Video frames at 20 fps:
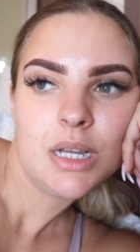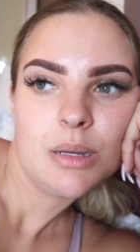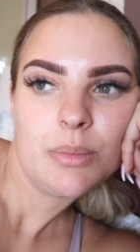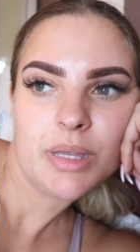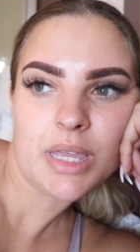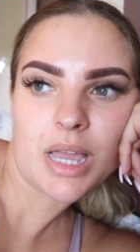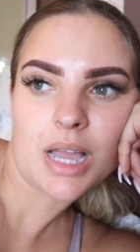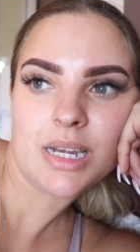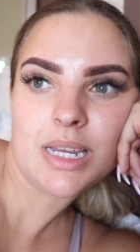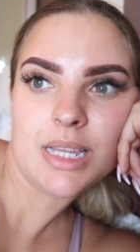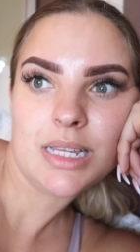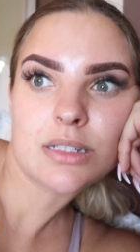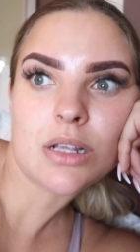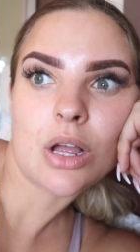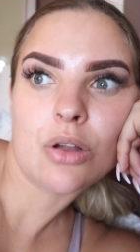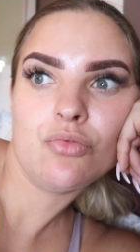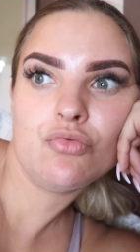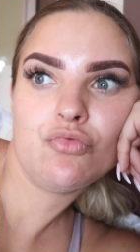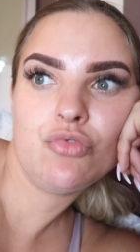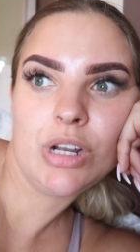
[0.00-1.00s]
But yeah, I need,
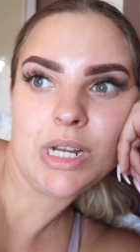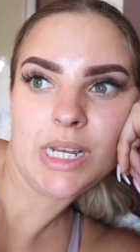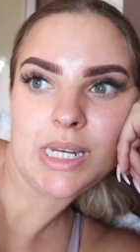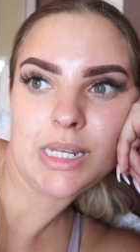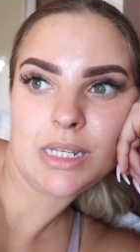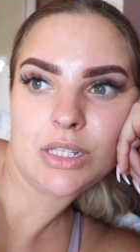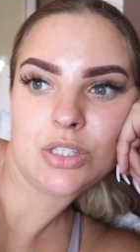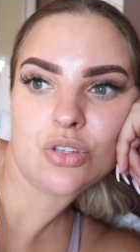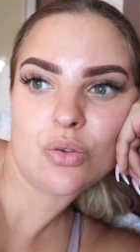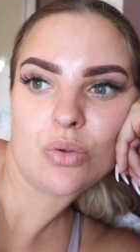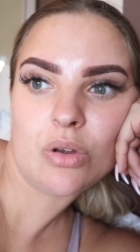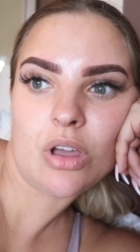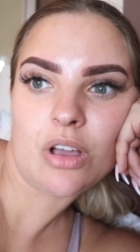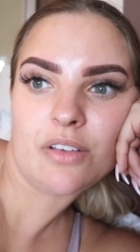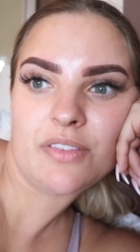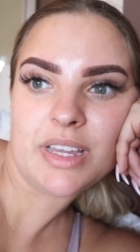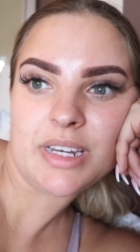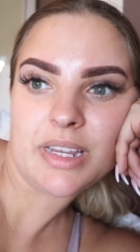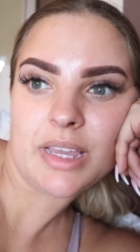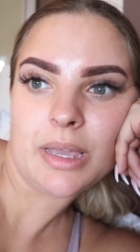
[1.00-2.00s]
I really need to do a lot
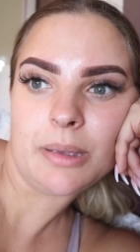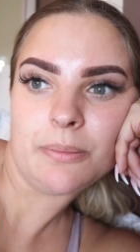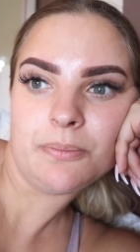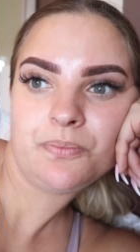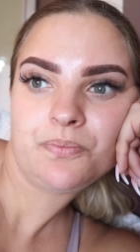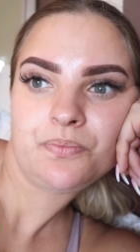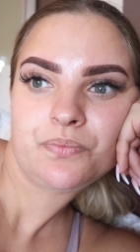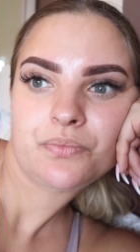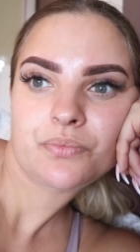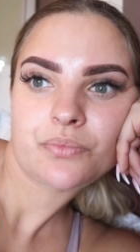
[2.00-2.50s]
of editing.